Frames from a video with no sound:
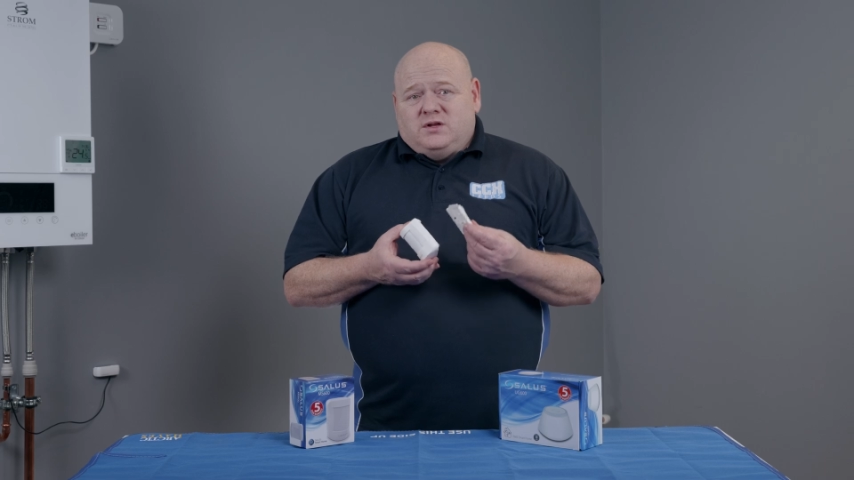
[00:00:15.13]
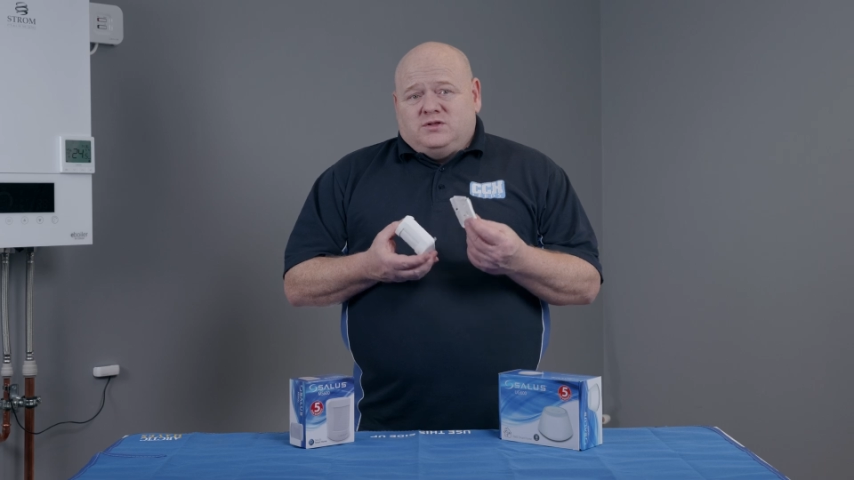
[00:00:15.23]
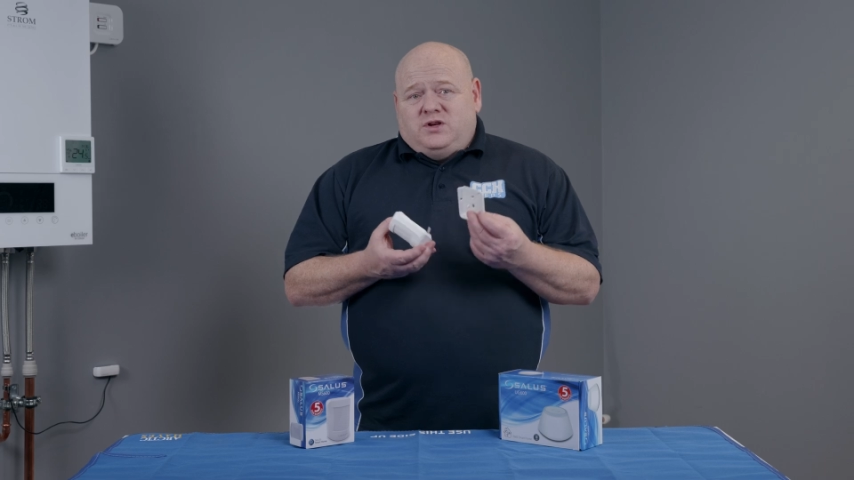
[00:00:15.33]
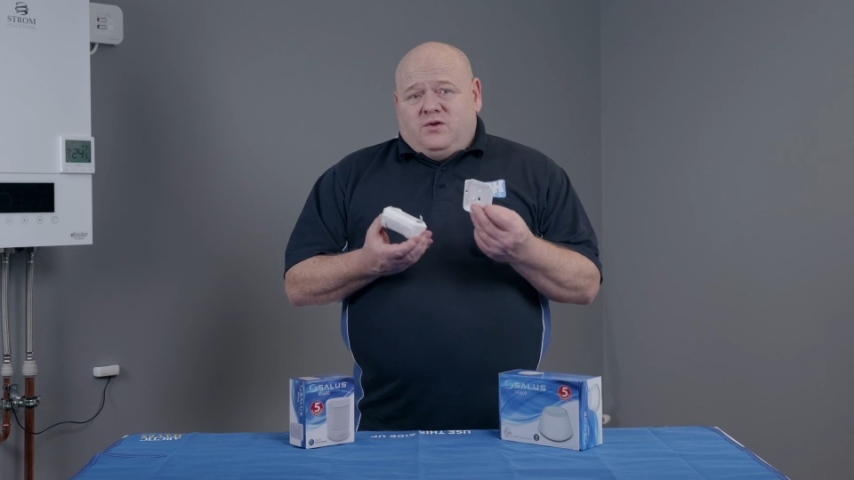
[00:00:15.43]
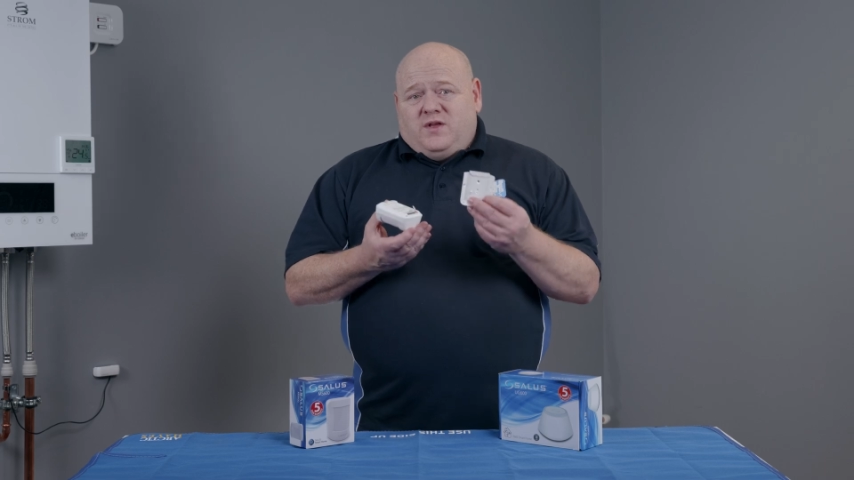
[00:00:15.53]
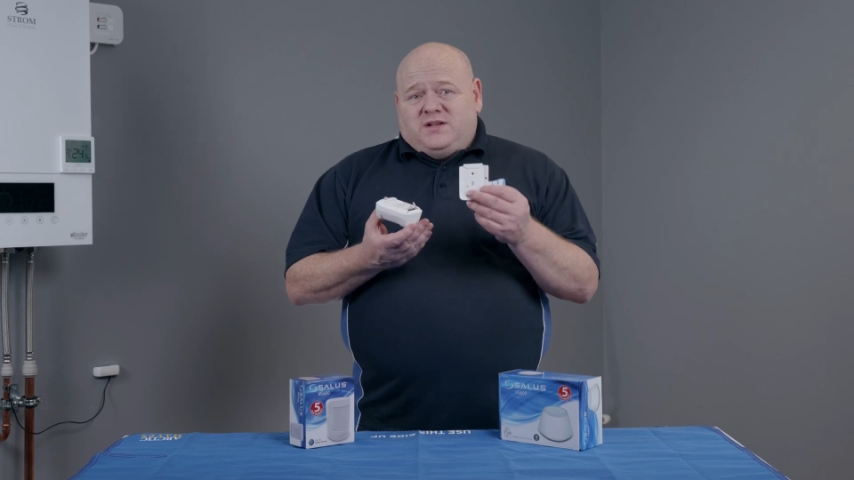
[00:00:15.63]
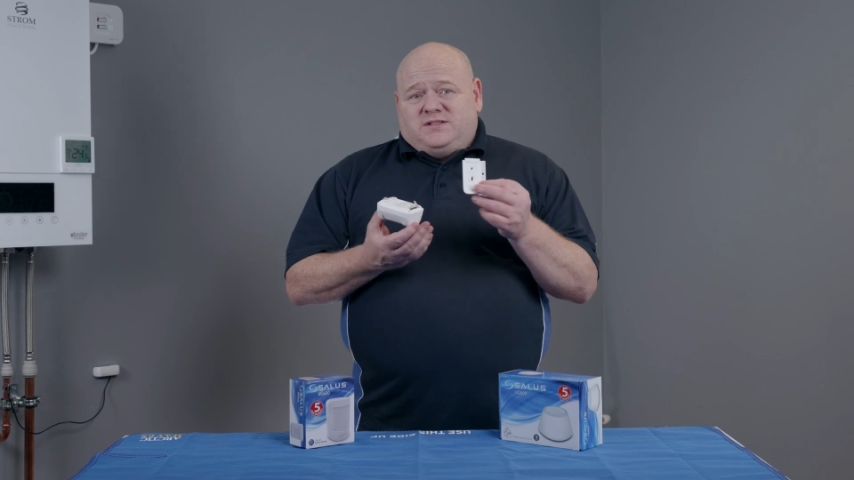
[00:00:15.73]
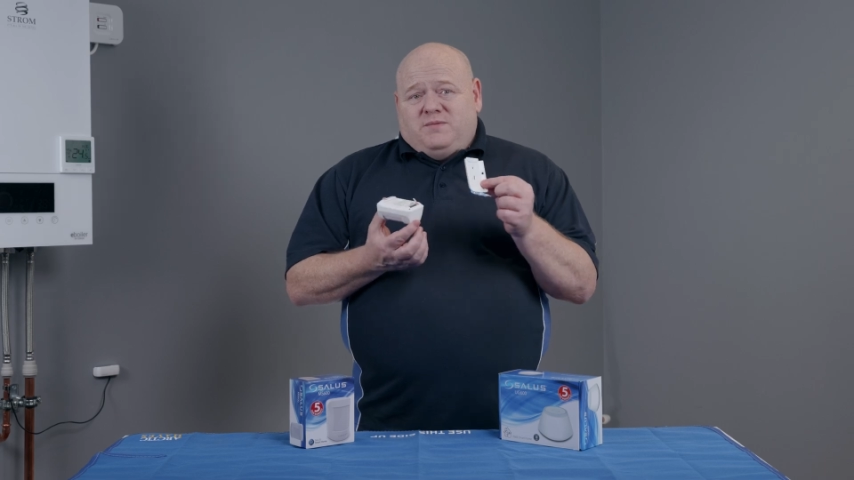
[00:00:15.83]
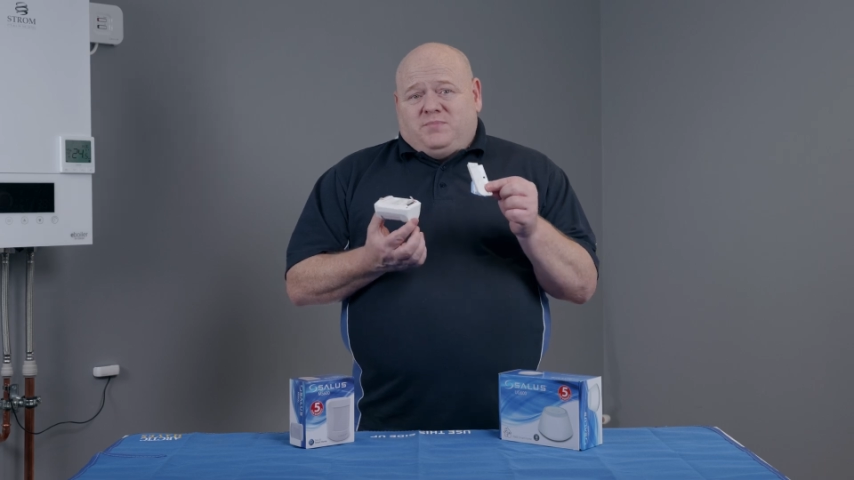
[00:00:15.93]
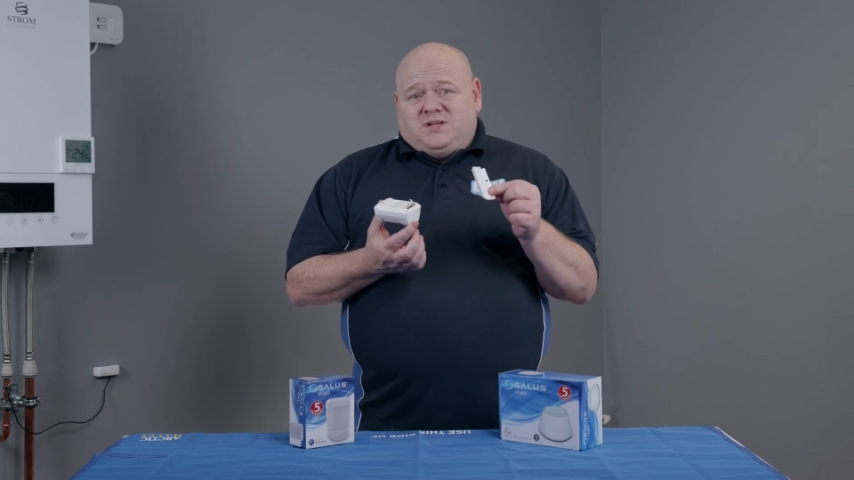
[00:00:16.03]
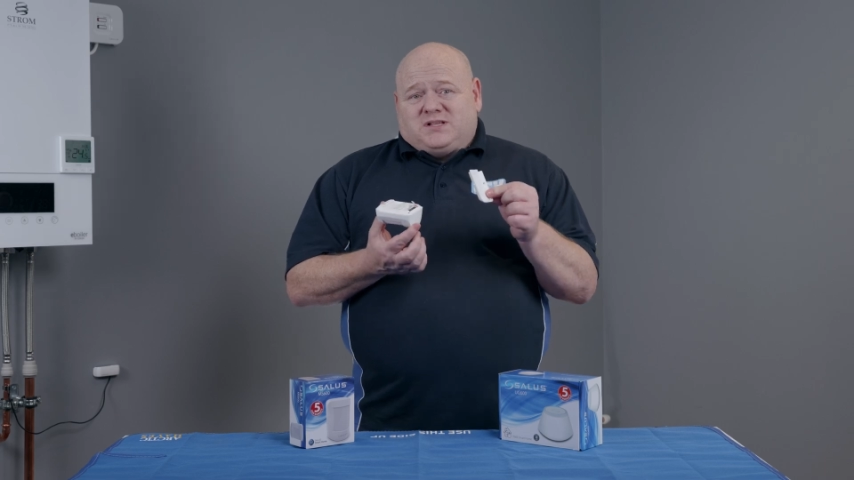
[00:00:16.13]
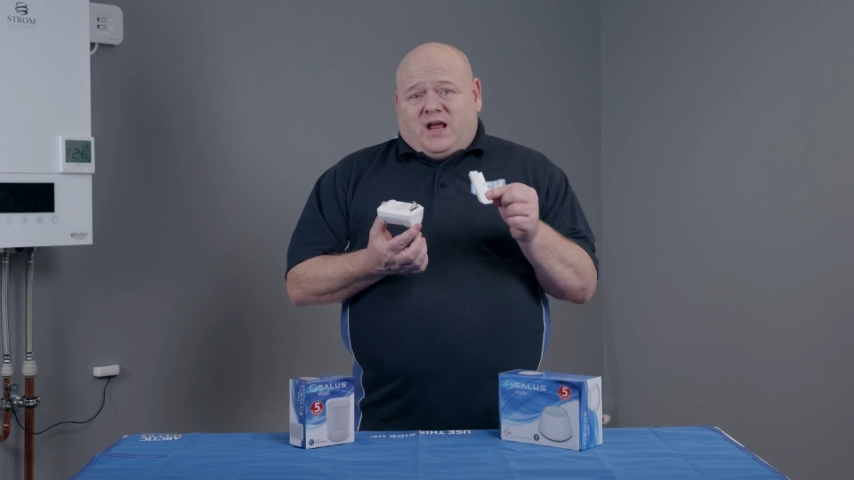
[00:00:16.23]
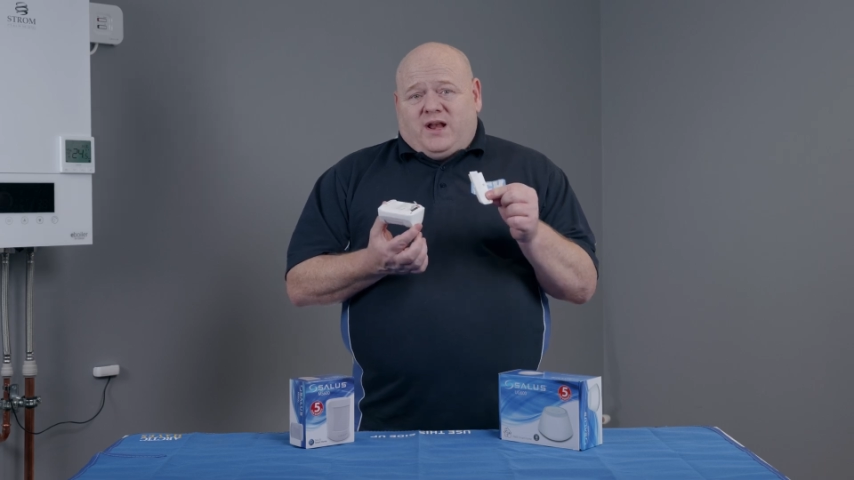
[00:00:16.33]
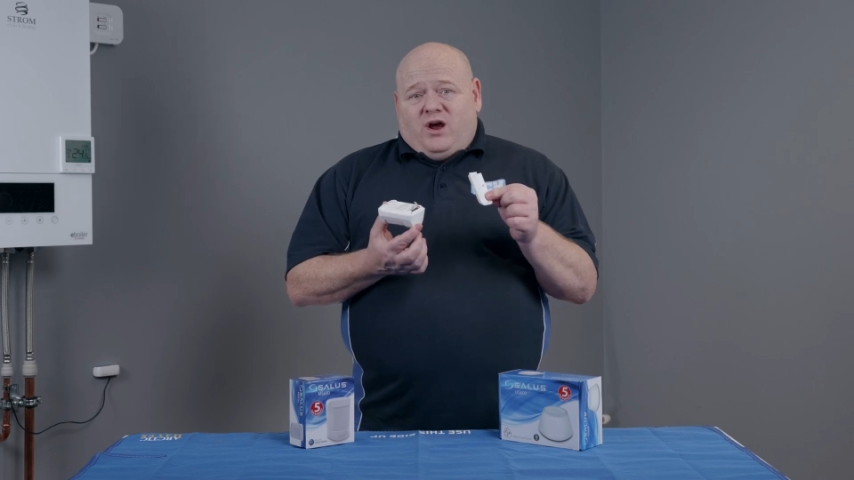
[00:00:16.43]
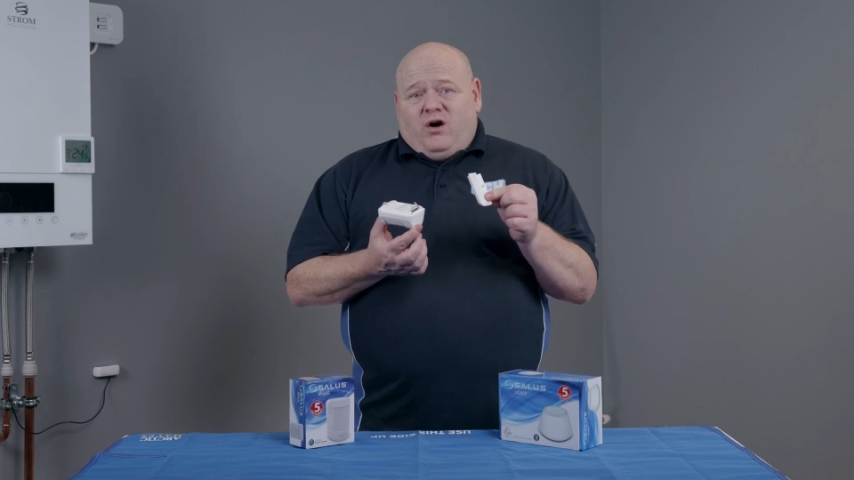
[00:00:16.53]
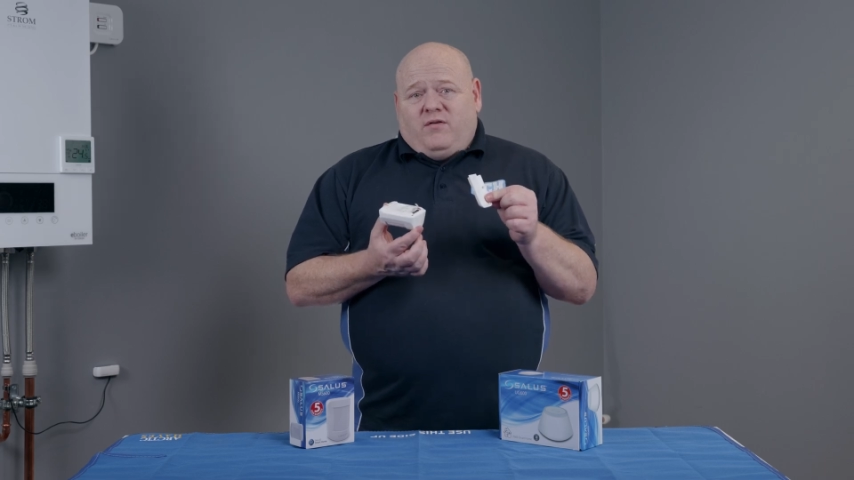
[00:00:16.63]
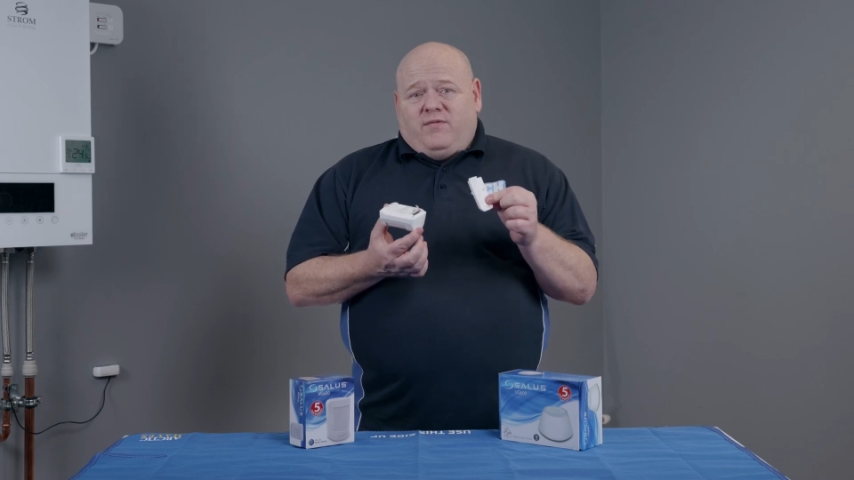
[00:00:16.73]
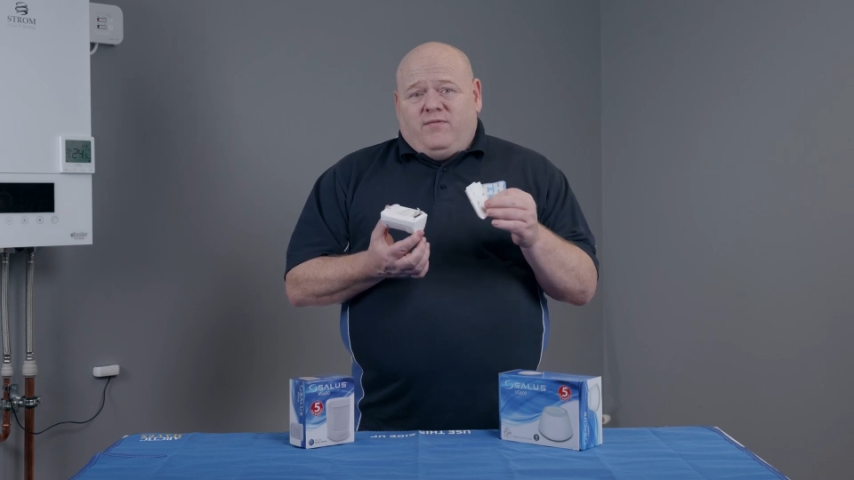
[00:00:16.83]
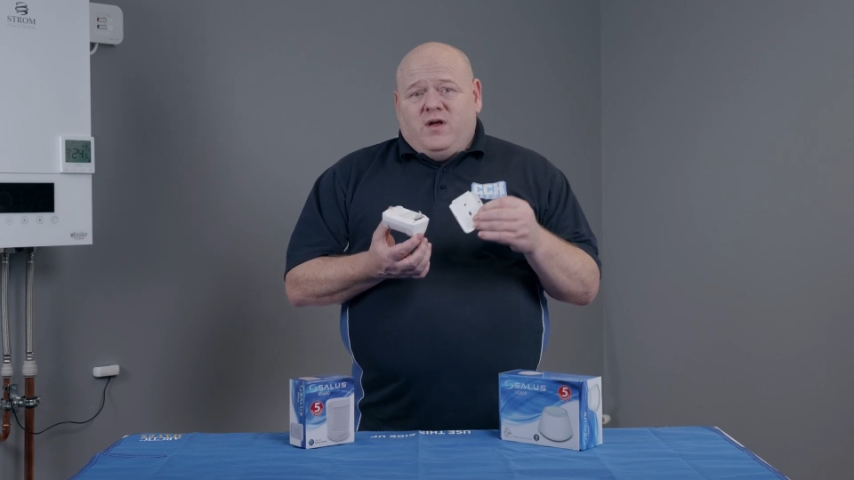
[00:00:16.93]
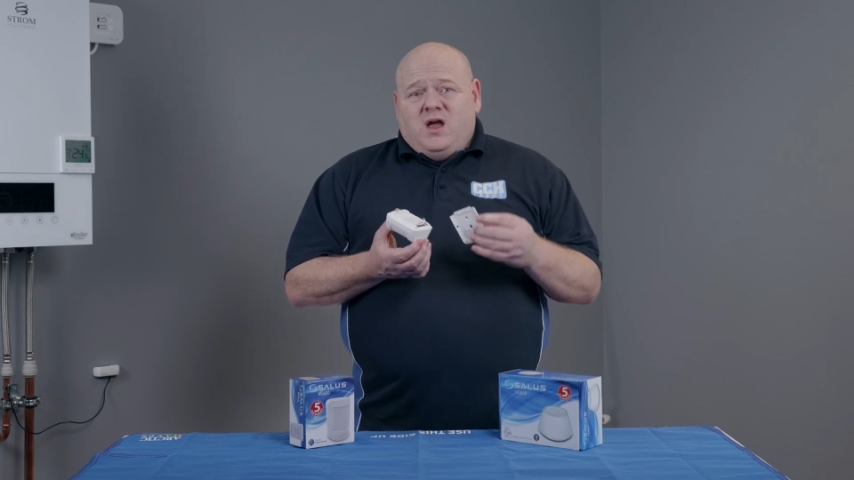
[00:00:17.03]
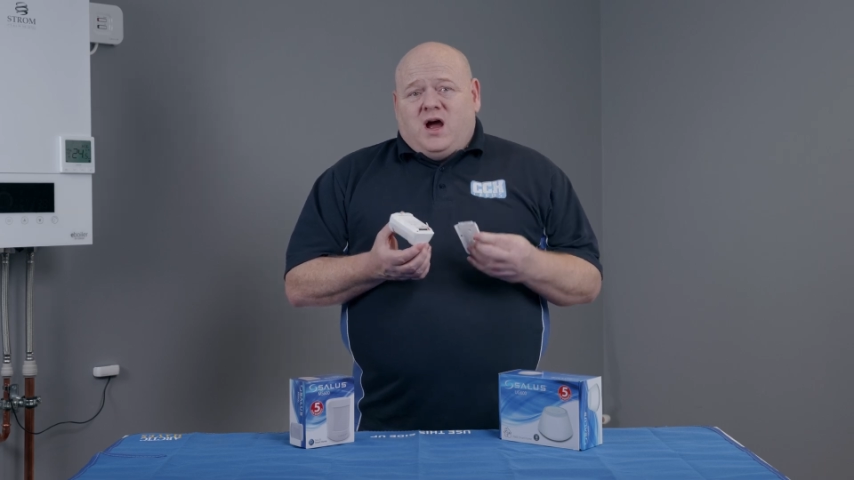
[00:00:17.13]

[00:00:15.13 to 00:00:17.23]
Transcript: To do this, simply slide it off,